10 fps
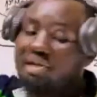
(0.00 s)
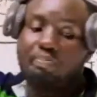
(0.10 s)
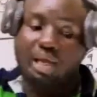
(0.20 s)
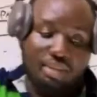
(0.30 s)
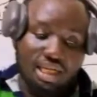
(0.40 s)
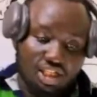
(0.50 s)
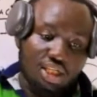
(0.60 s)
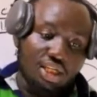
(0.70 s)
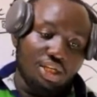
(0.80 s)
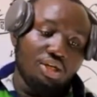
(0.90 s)
payment
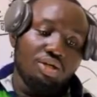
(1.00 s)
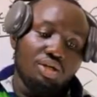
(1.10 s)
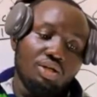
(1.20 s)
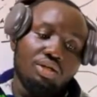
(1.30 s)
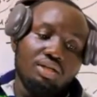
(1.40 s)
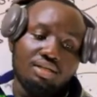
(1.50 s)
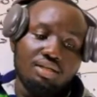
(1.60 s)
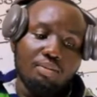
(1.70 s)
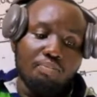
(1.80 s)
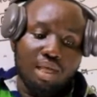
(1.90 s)

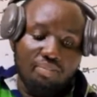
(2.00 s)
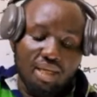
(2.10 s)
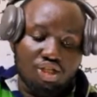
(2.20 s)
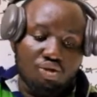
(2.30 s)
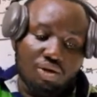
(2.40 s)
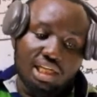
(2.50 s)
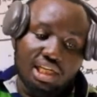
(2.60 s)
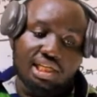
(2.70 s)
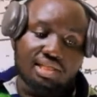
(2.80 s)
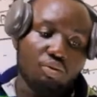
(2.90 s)
payment to
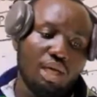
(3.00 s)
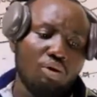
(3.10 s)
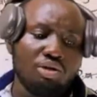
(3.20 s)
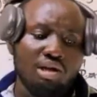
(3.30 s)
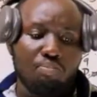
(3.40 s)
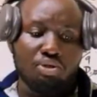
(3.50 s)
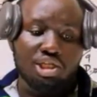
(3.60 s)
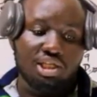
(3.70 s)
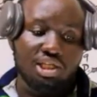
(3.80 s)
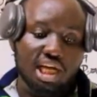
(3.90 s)
creditors. Where would you have put it?
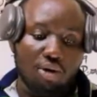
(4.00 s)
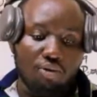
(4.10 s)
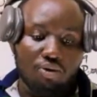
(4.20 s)
Gitao.